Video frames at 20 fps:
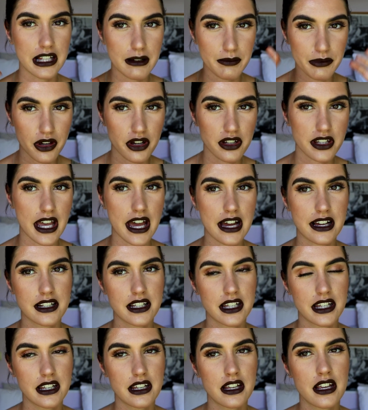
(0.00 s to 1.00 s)
up those
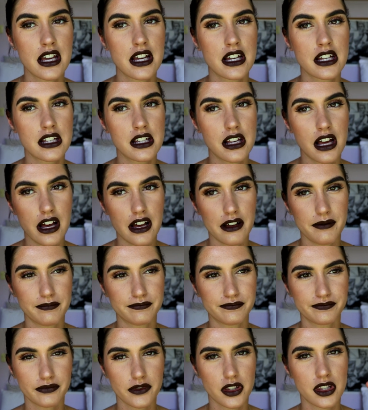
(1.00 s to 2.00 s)
acne um,